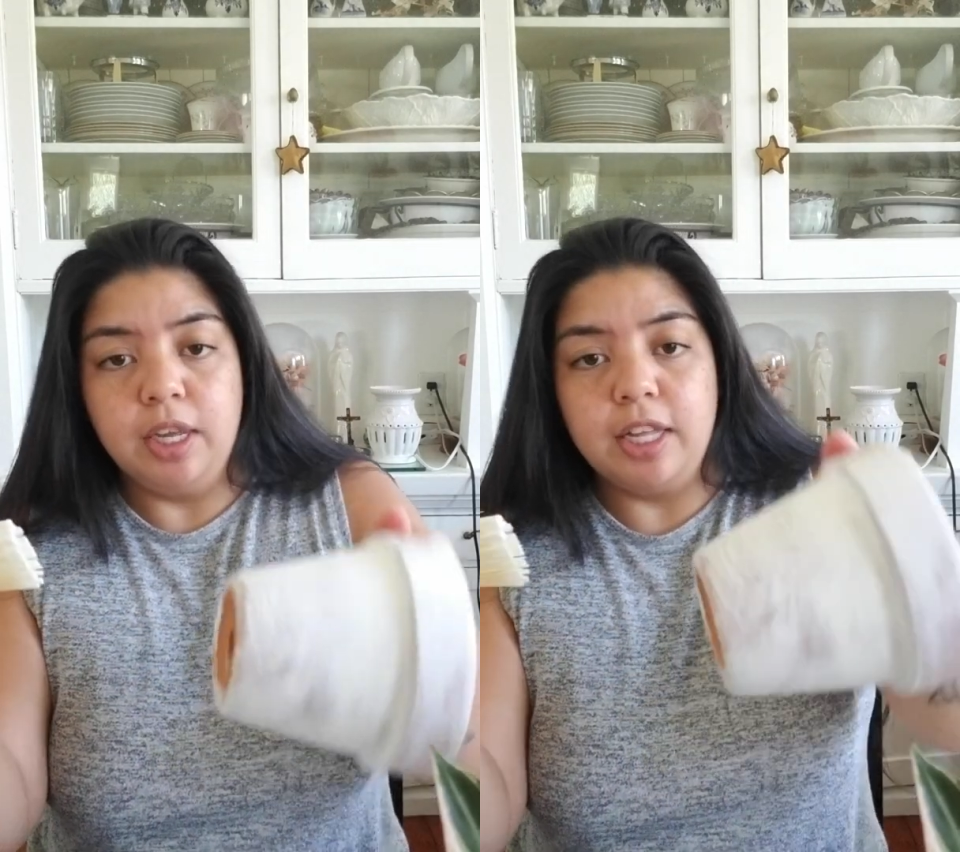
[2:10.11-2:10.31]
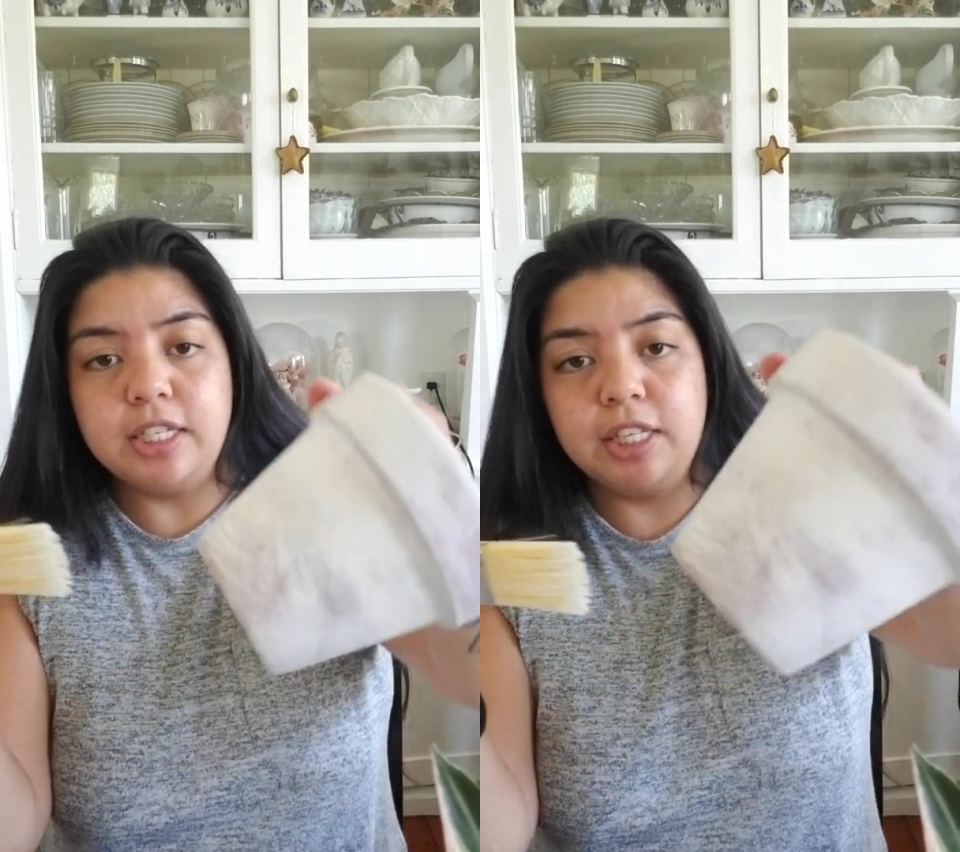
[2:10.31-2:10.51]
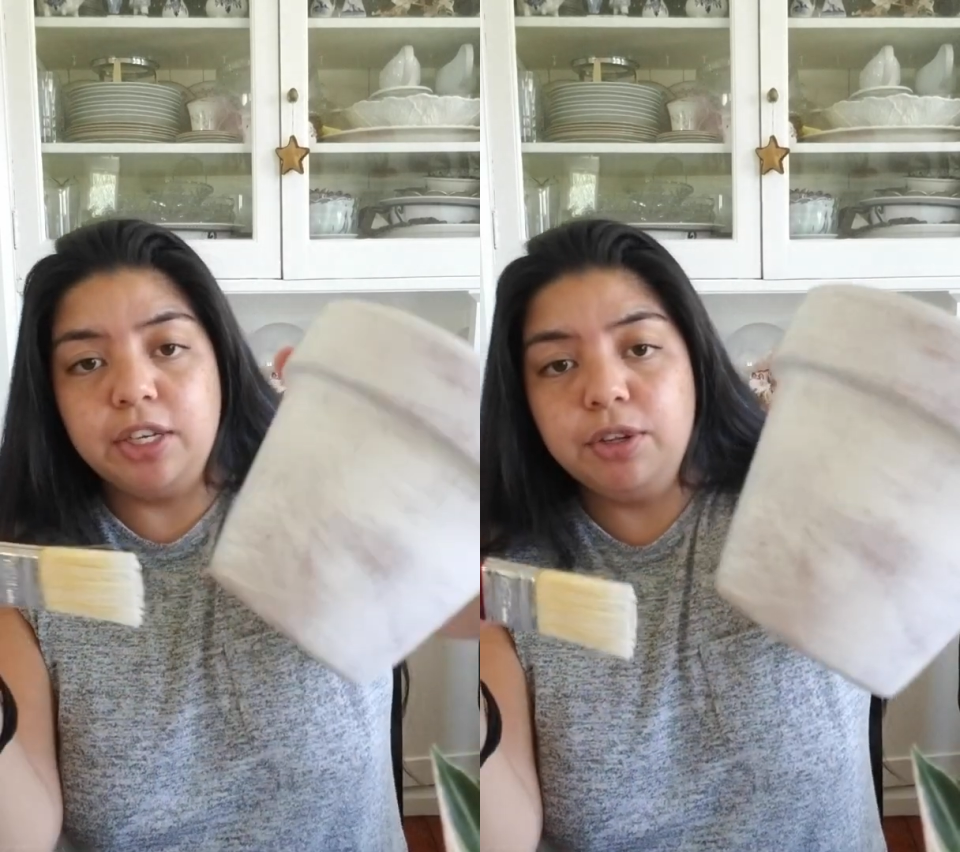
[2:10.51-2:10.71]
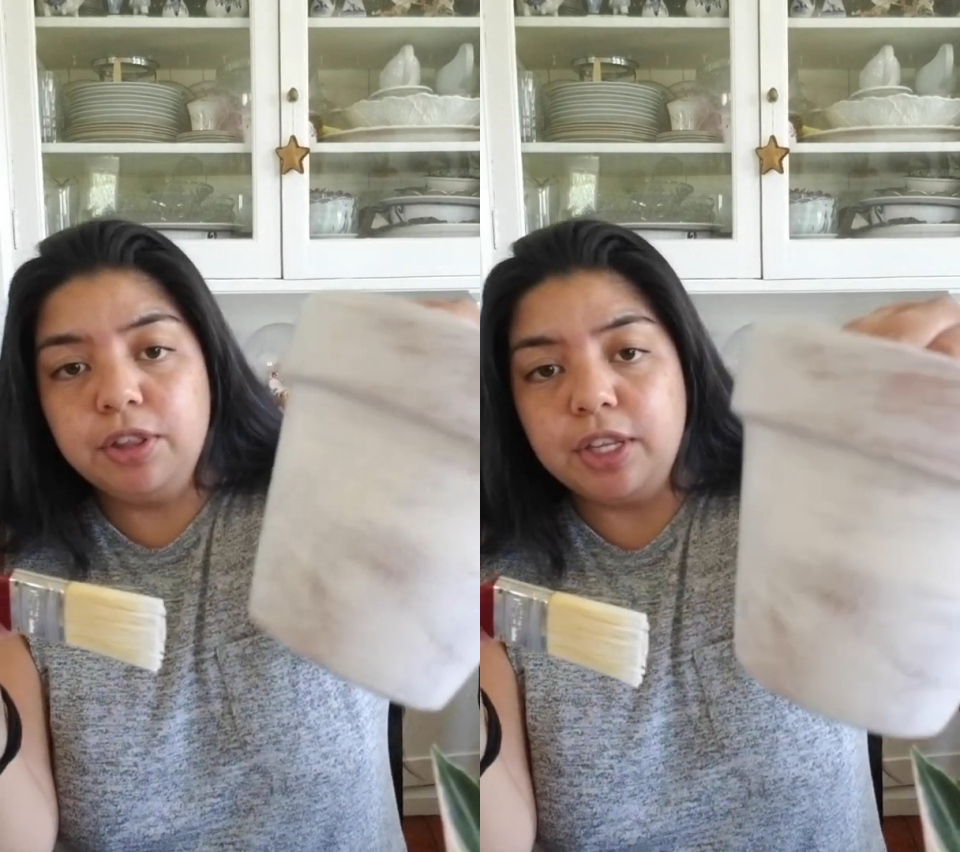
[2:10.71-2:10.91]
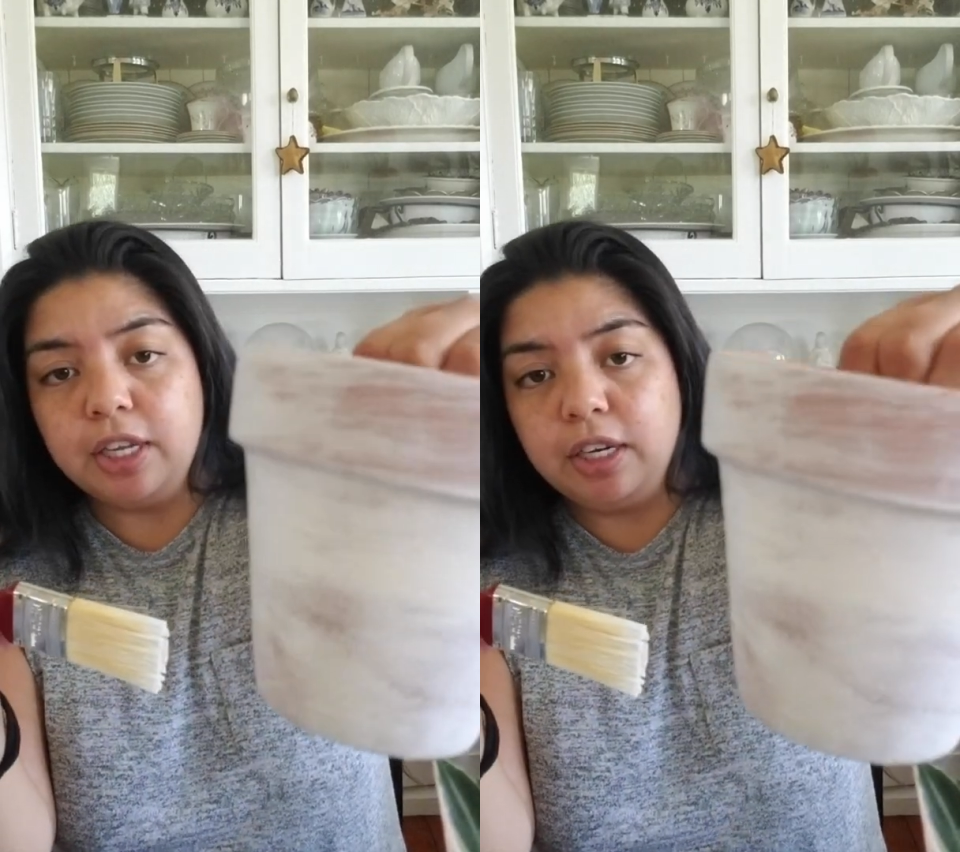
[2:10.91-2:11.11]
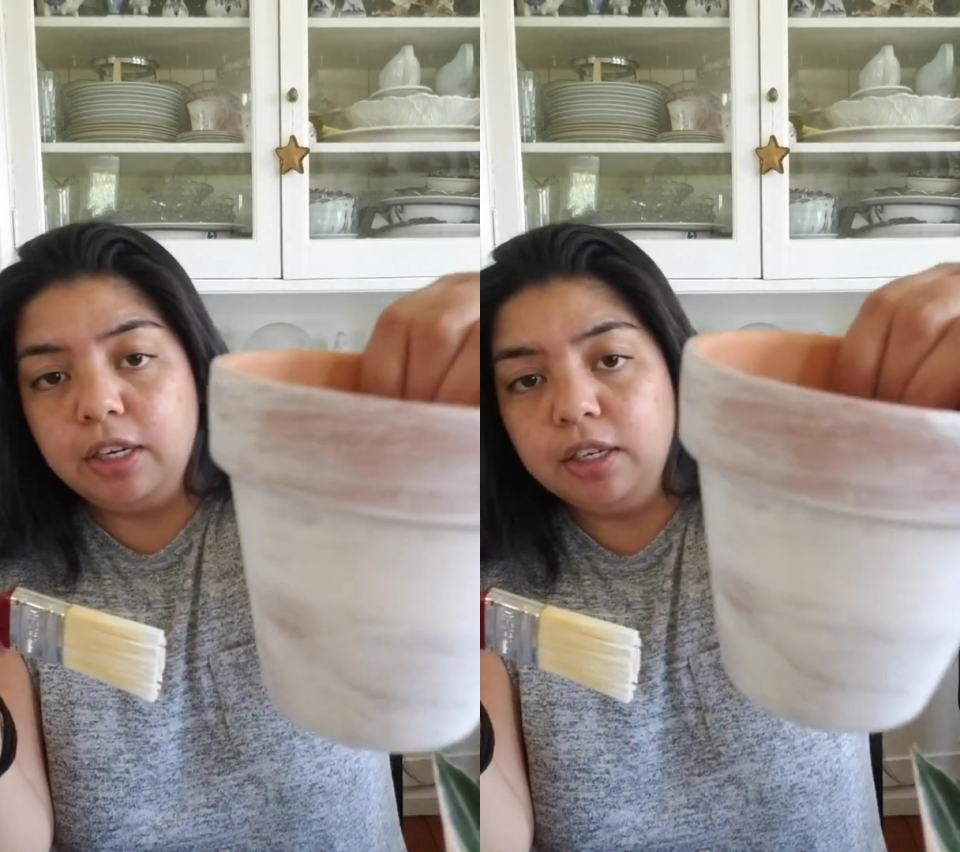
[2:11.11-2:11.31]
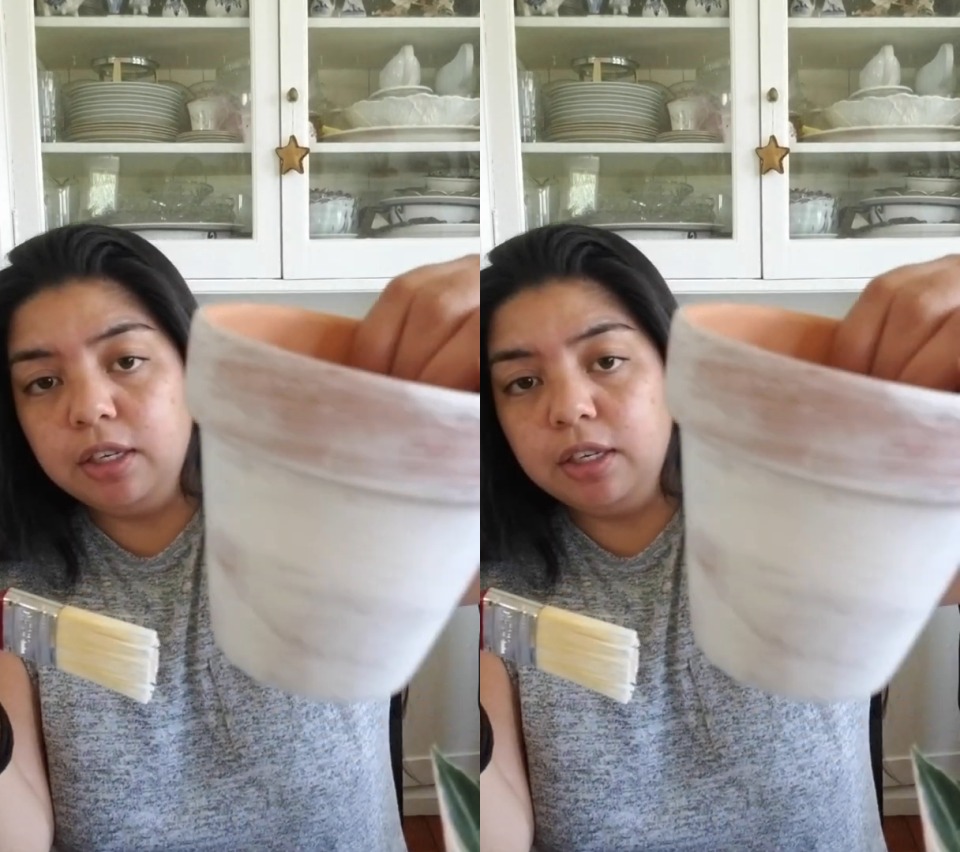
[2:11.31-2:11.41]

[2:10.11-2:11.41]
It's a little thin,